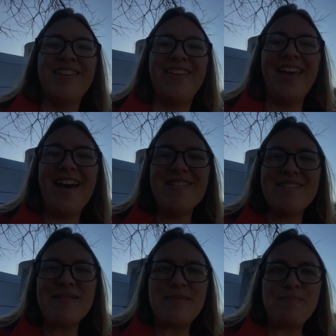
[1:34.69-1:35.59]
That
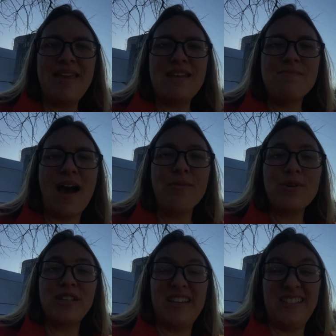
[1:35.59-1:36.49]
main
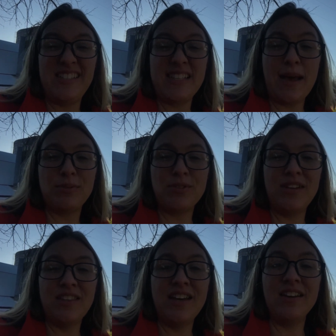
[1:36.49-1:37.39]
power line stops
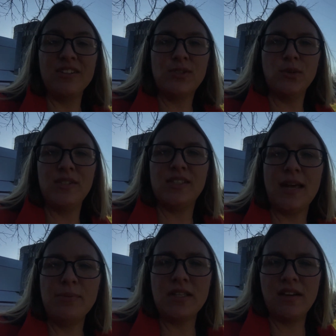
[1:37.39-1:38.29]
right there. So it
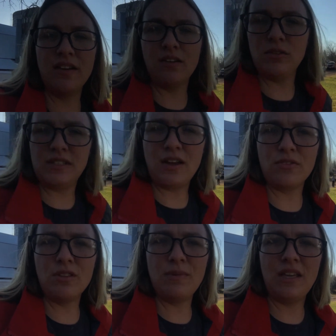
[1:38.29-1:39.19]
stops there, it goes down
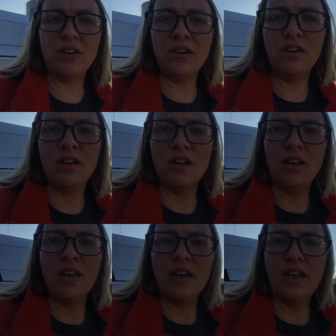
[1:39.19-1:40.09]
to the meter,
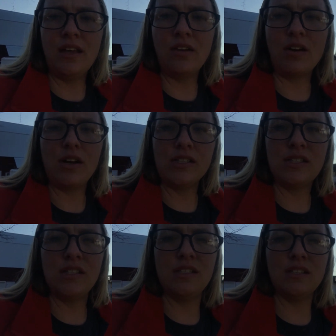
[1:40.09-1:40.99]
and it
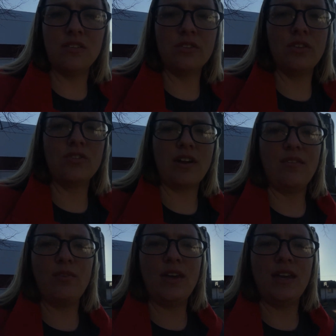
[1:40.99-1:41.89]
crosses under the
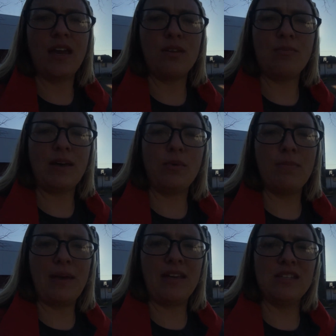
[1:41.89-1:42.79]
driveway kind of by where
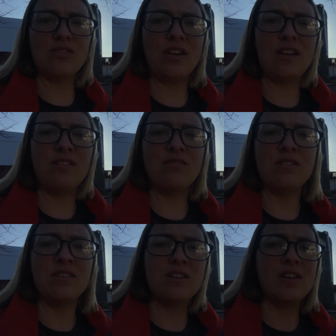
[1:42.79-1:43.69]
Beck is right now,
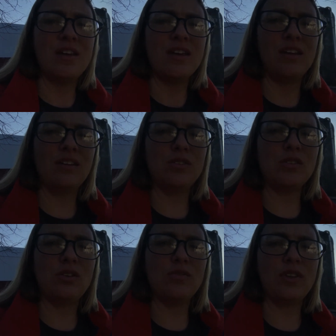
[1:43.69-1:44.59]
and it goes
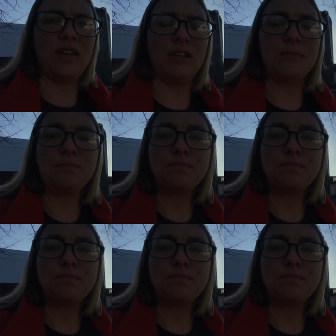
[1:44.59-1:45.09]
over there.